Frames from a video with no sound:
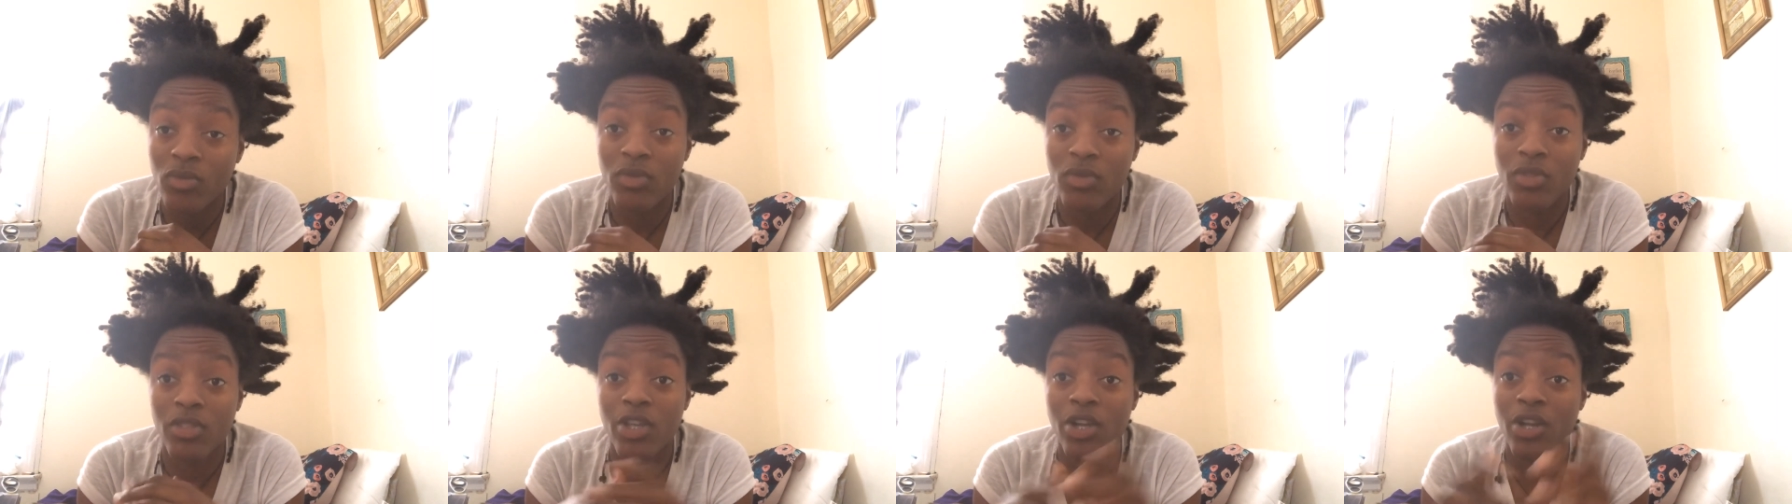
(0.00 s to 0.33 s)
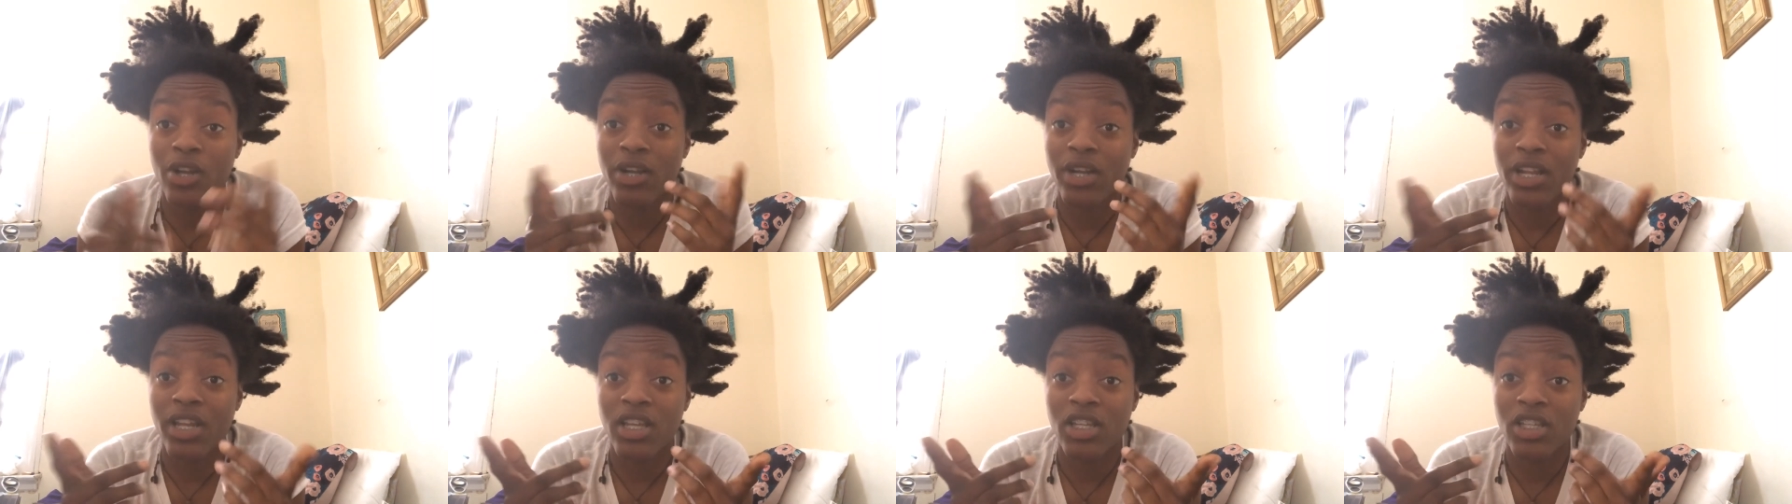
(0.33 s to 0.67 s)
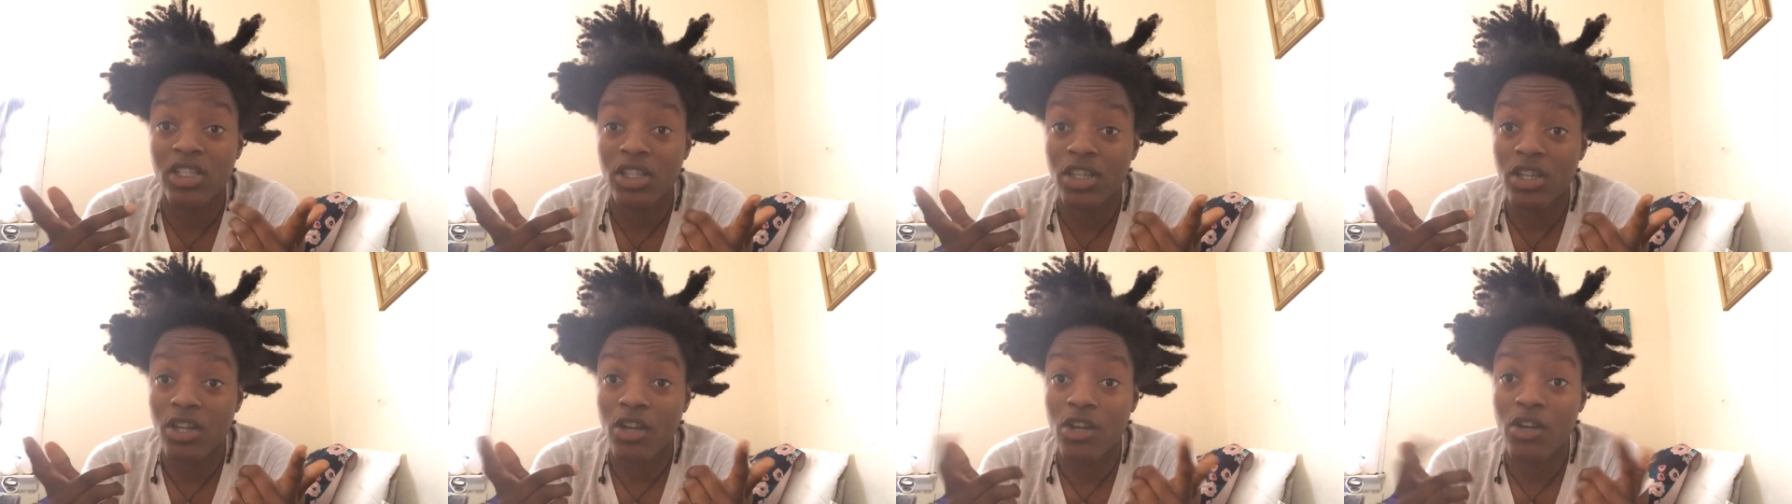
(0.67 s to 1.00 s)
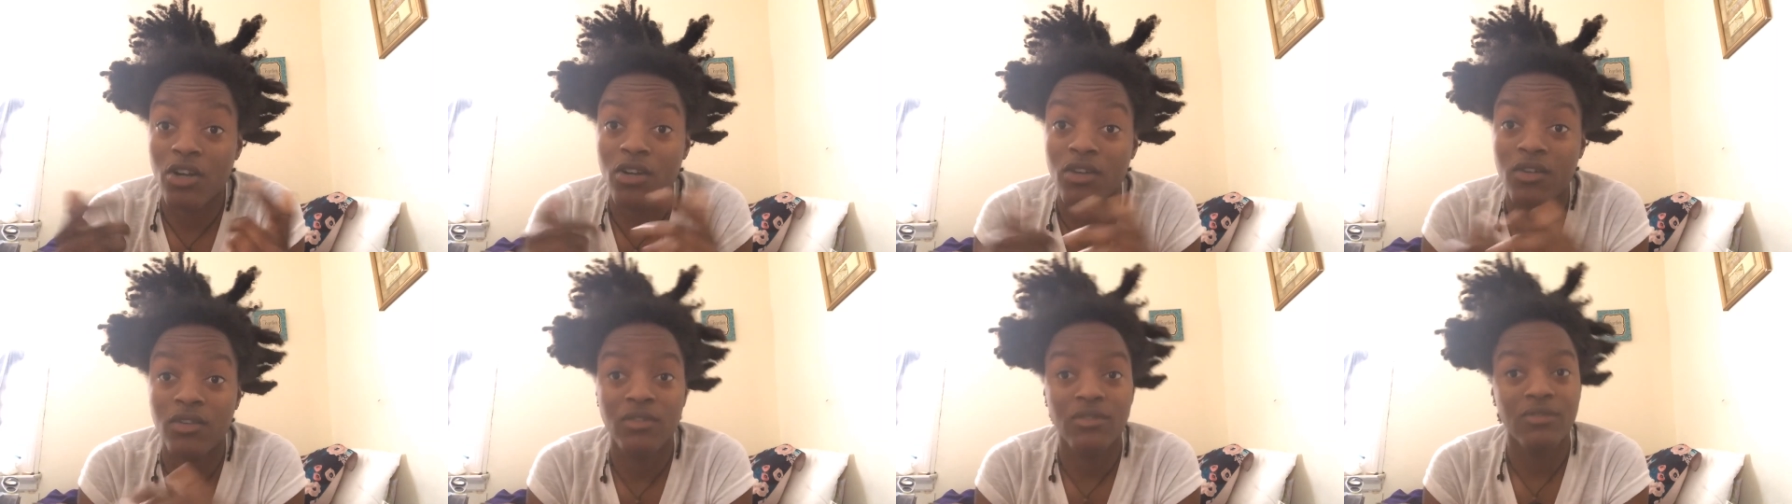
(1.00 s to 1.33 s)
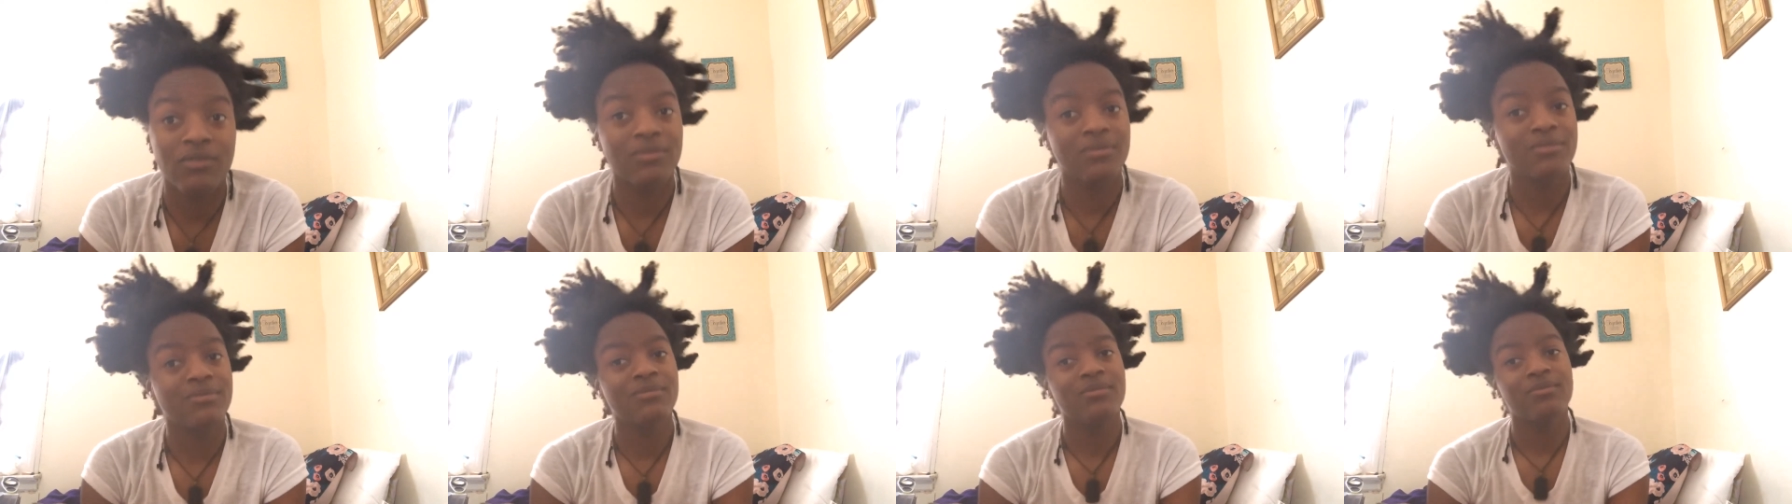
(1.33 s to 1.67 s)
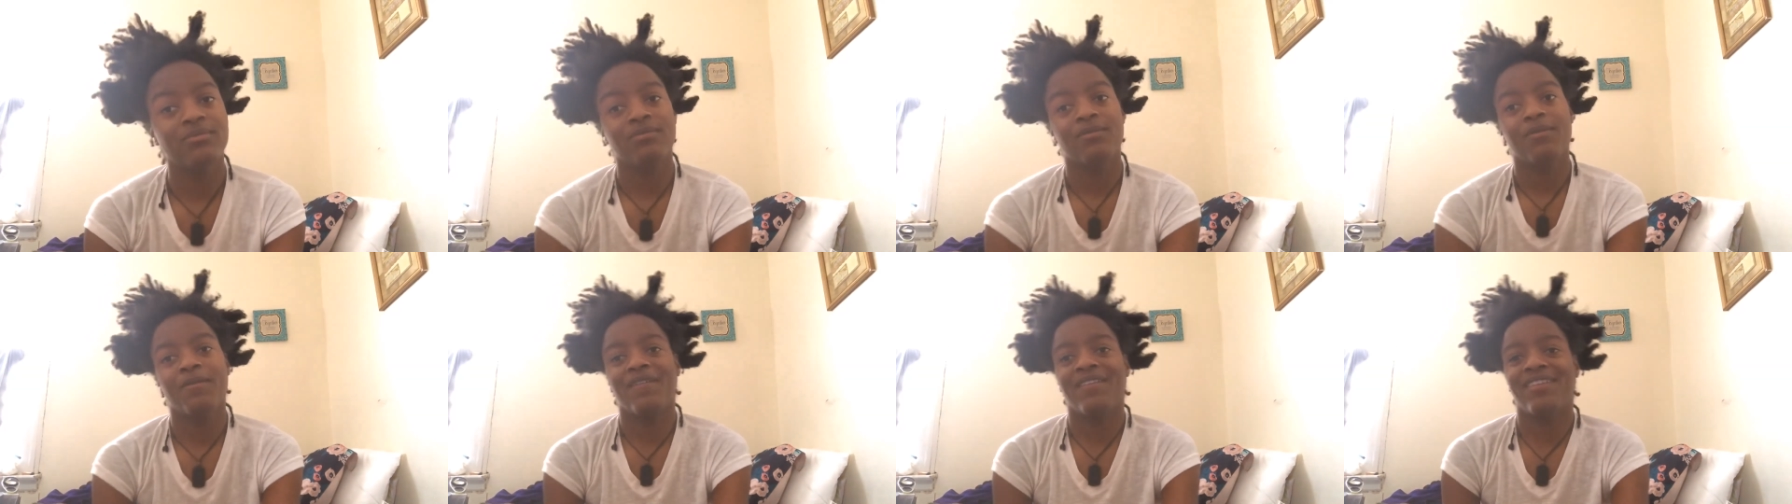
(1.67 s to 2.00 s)
turn that shit off.
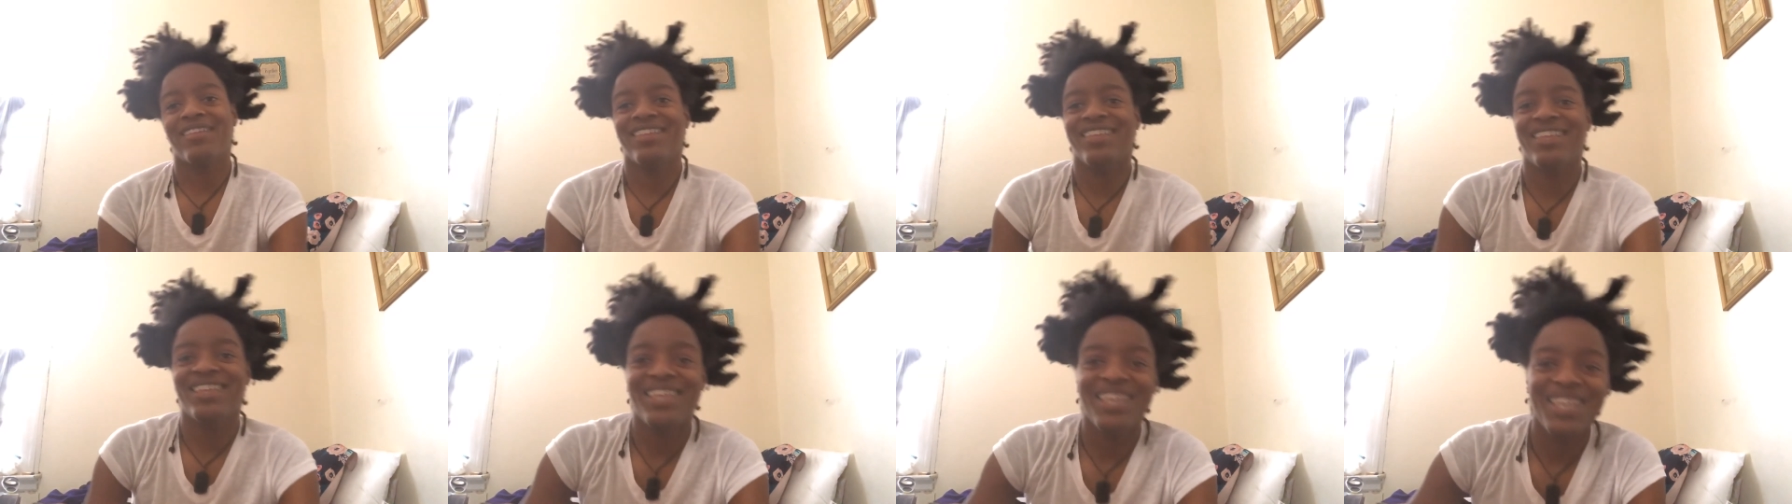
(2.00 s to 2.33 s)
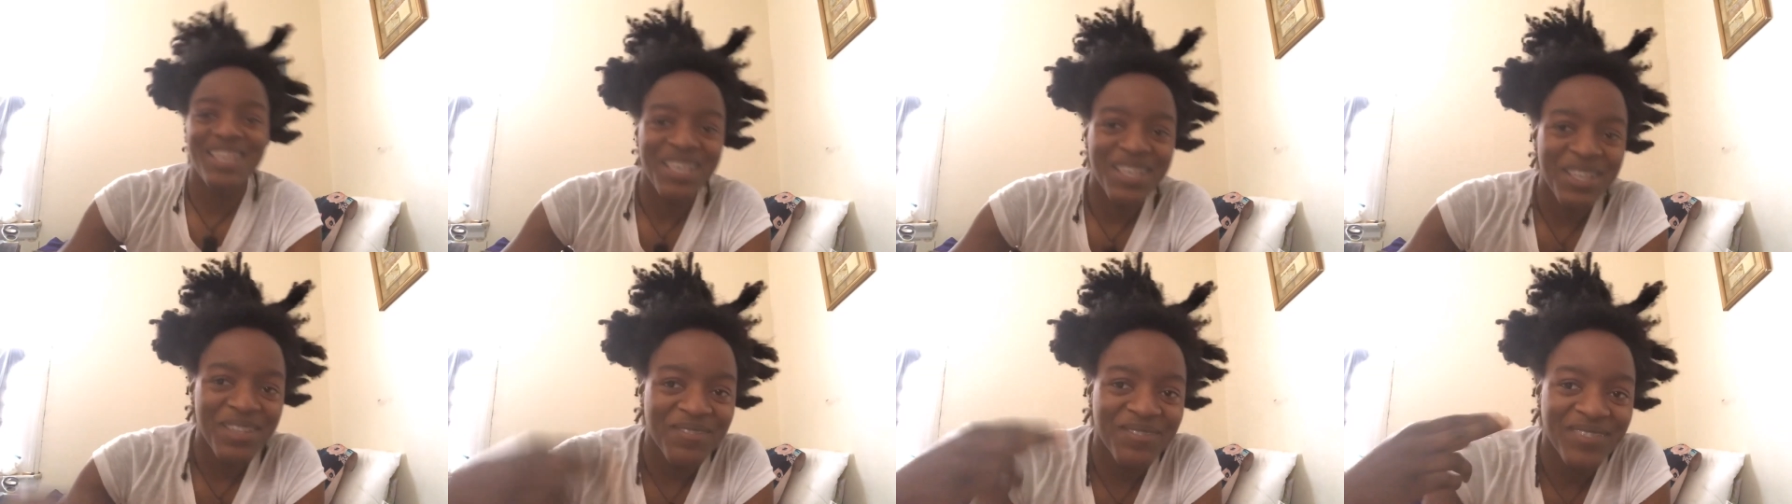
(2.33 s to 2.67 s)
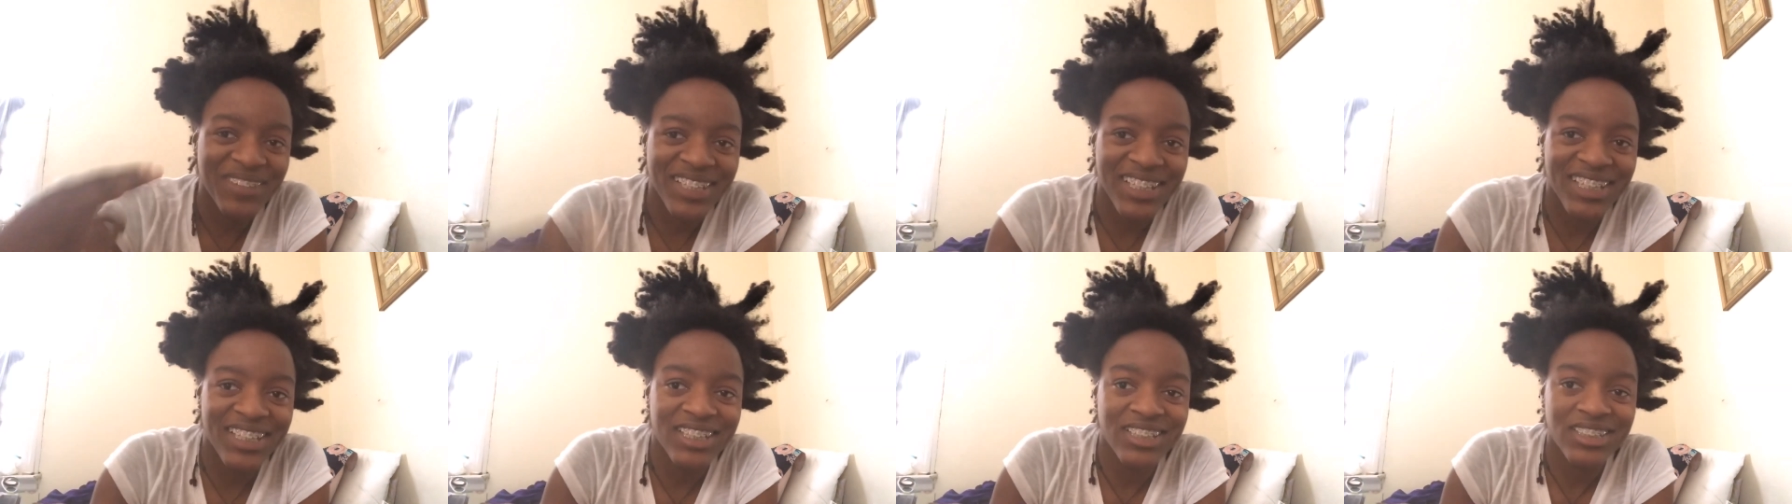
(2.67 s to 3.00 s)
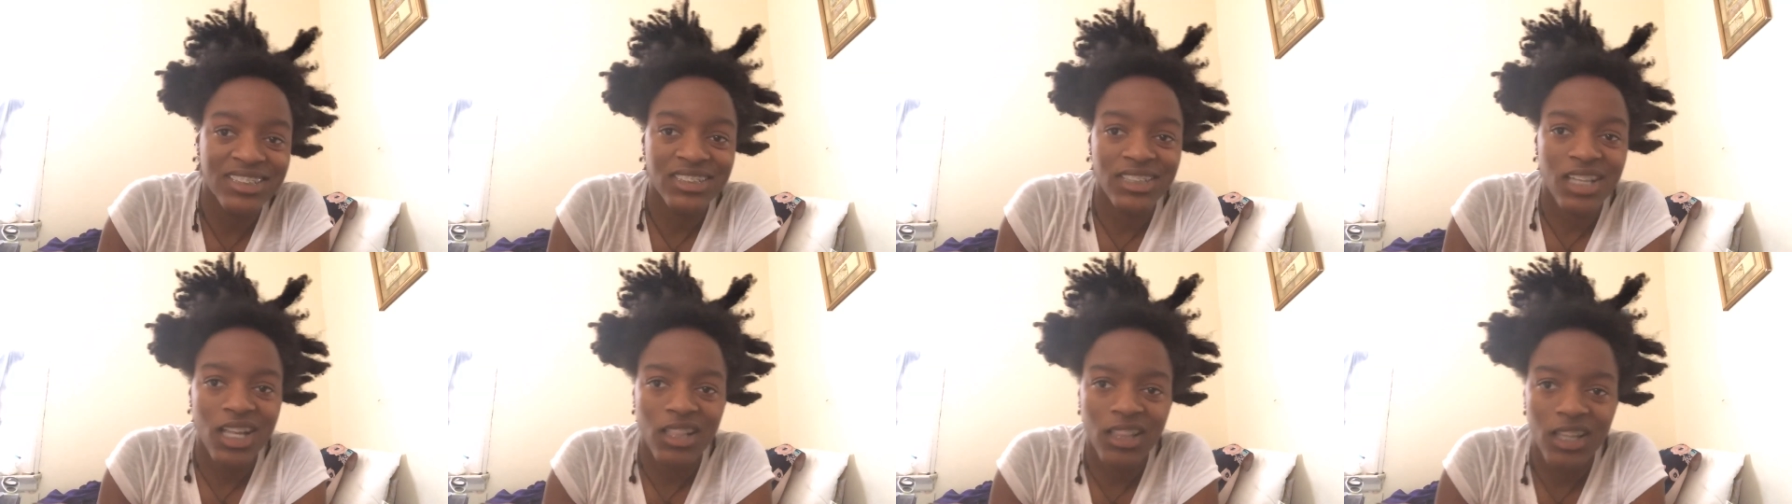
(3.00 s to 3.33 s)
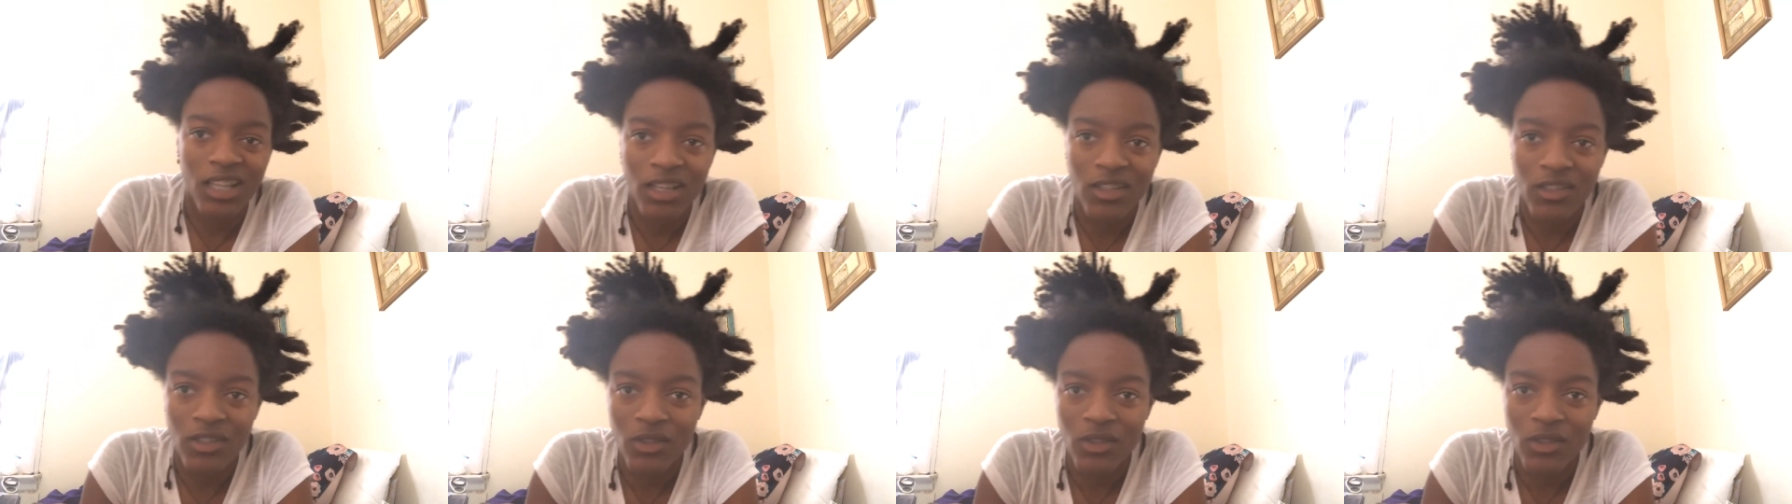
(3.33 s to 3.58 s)
Peace. I love